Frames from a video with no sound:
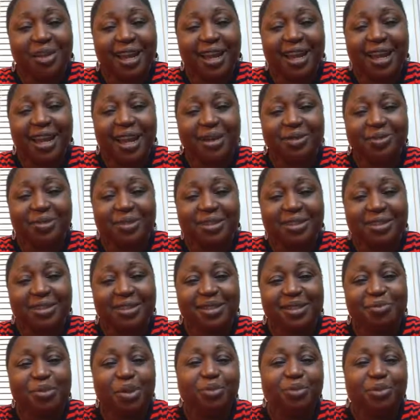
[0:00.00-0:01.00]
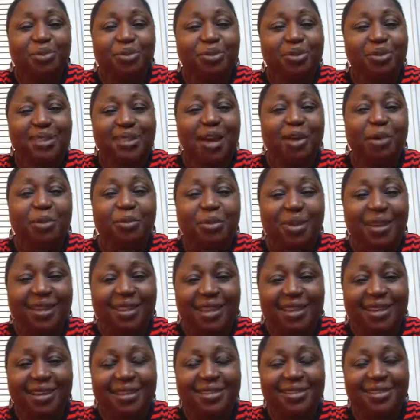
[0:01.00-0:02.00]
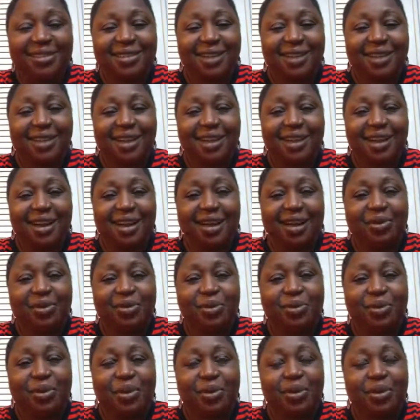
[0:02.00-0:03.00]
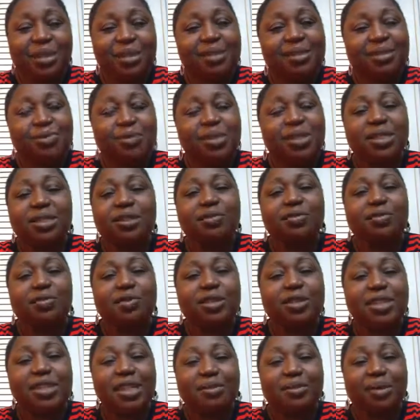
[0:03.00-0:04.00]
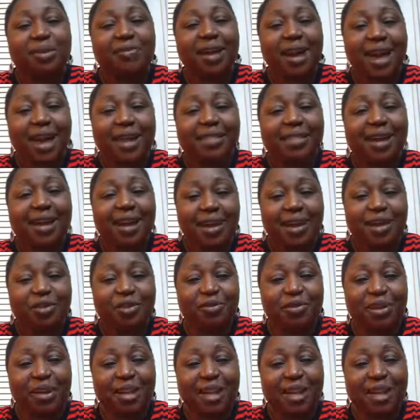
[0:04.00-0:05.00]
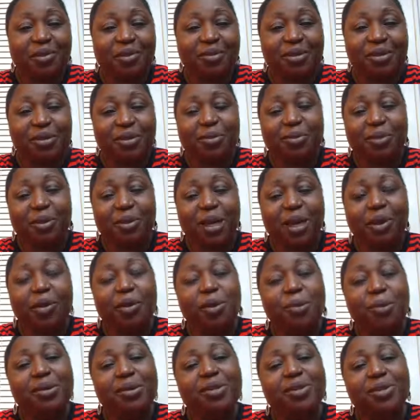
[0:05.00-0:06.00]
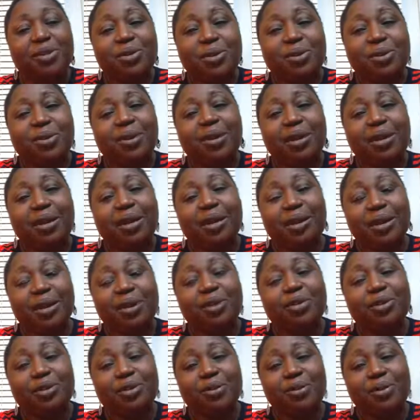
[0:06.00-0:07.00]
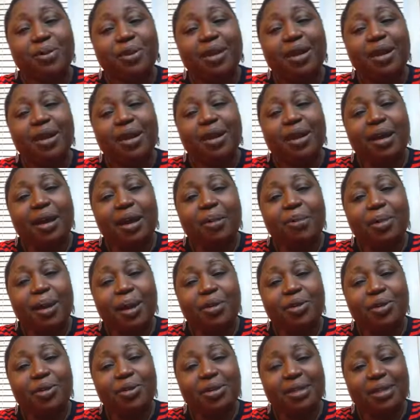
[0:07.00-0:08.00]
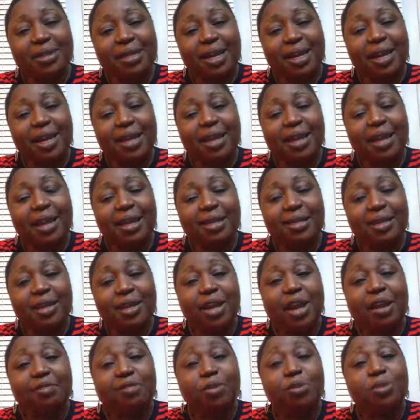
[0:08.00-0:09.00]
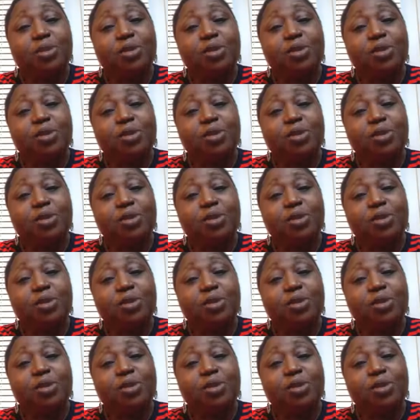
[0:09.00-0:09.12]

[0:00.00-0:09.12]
encounters. People tell me things. So it wasn't the first time I've had that kind of encounter, but I hope as you go, about your day, and that you have